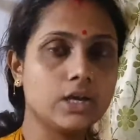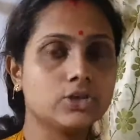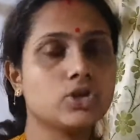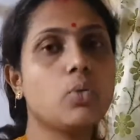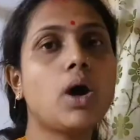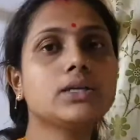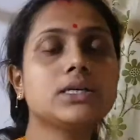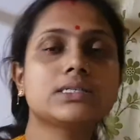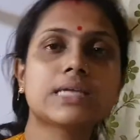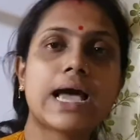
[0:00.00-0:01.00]
So what
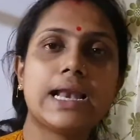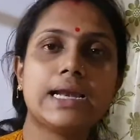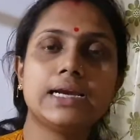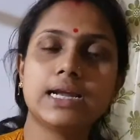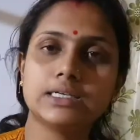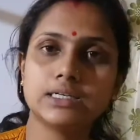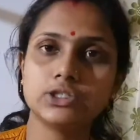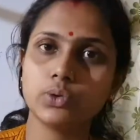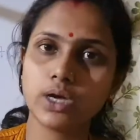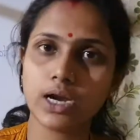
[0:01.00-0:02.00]
are silent
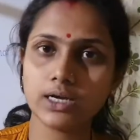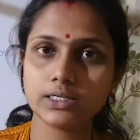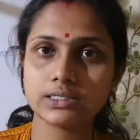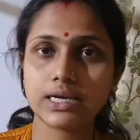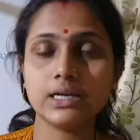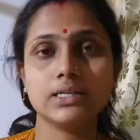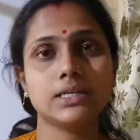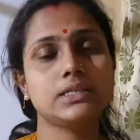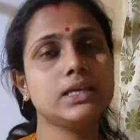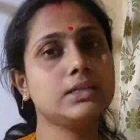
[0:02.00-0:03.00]
letters? You can understand
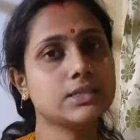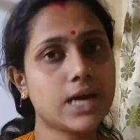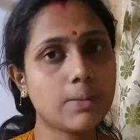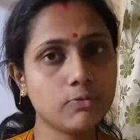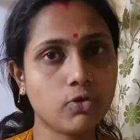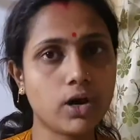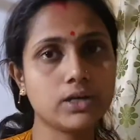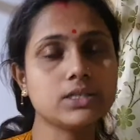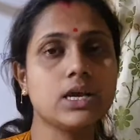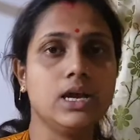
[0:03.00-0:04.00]
that in some
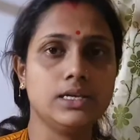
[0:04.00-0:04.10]
words,